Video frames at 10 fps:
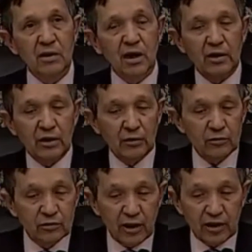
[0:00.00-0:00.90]
On the other
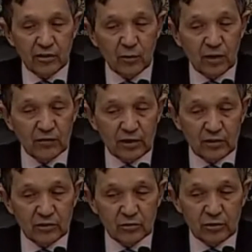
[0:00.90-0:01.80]
side, the relevant
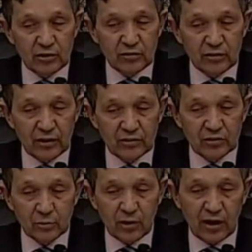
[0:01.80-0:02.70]
industry defends
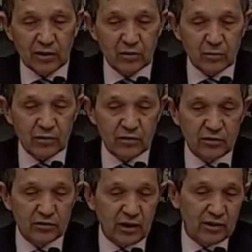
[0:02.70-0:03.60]
its product with the
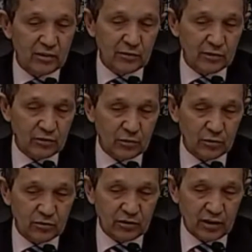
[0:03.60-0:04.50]
scientific
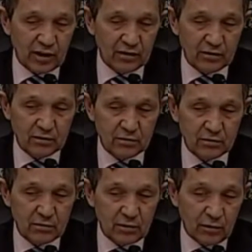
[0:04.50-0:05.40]
assertion that
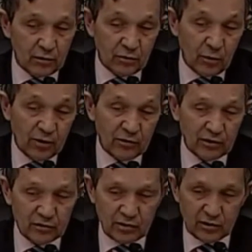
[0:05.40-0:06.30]
there is no
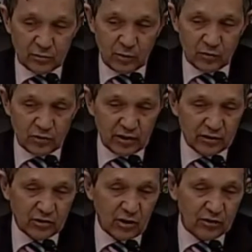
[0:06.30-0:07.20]
evidence that exposure to
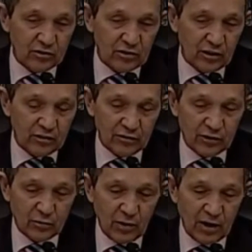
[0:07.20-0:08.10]
X causes health
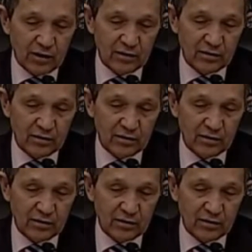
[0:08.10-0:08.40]
effect Y.